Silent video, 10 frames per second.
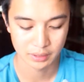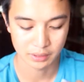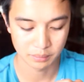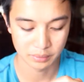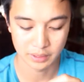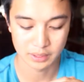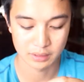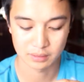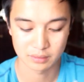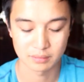
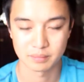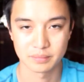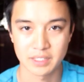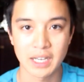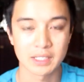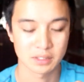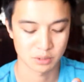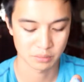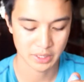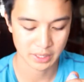complete
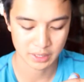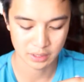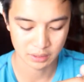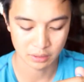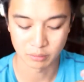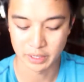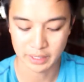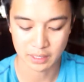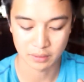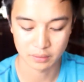tasks week in and week
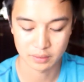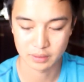out,